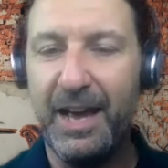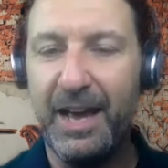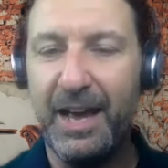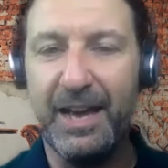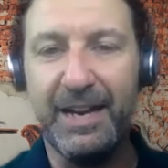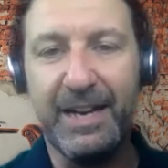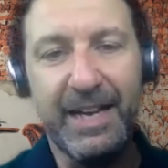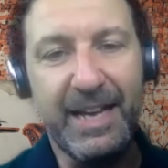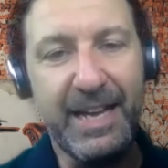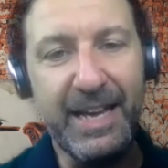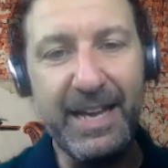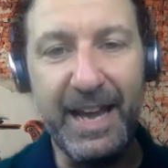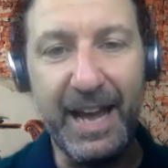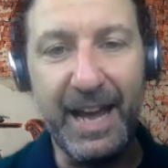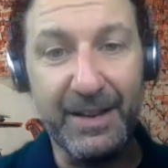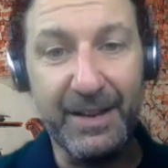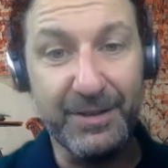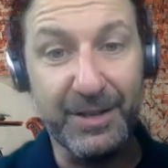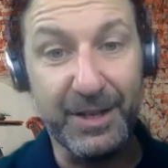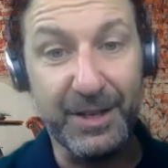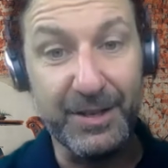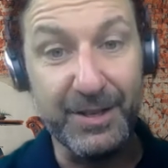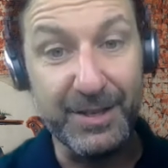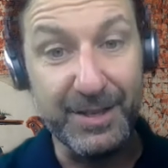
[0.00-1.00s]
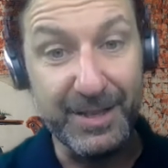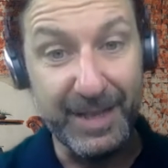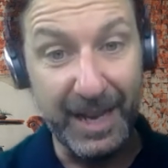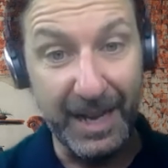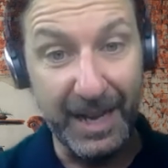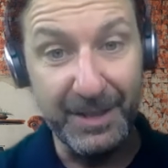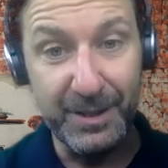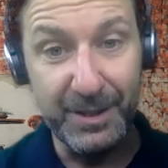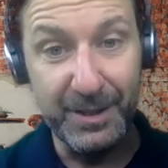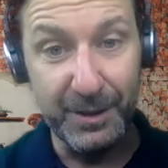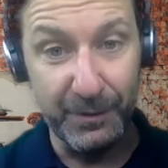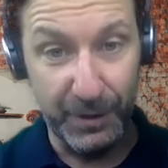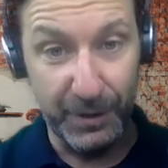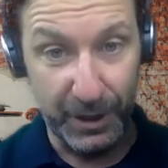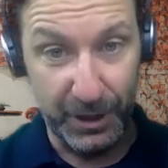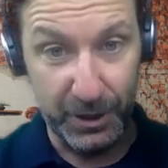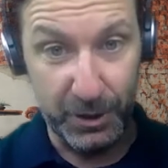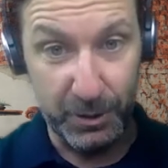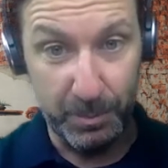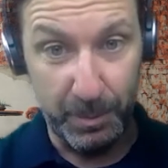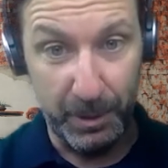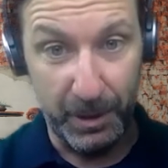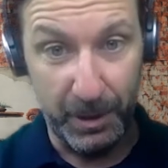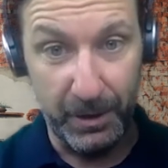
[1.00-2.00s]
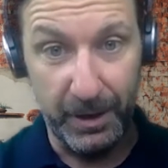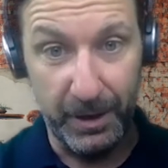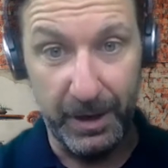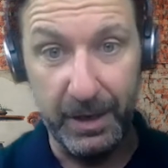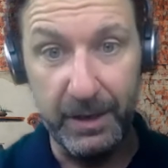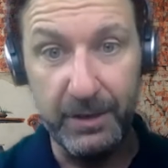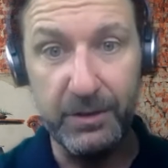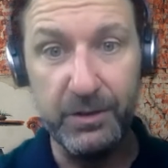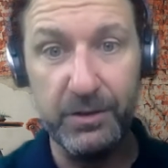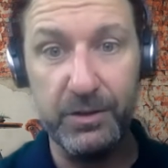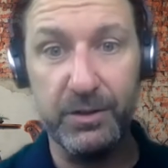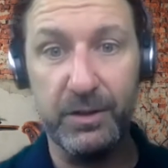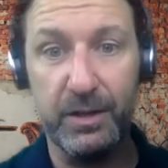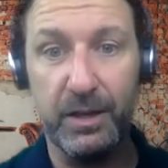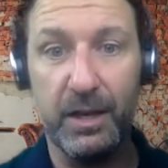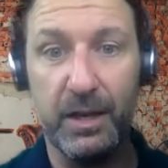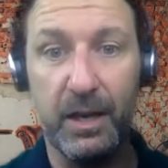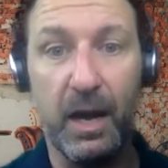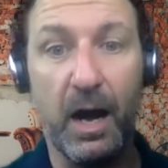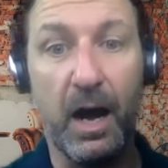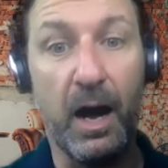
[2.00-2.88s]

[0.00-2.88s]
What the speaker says: and he has extensive experience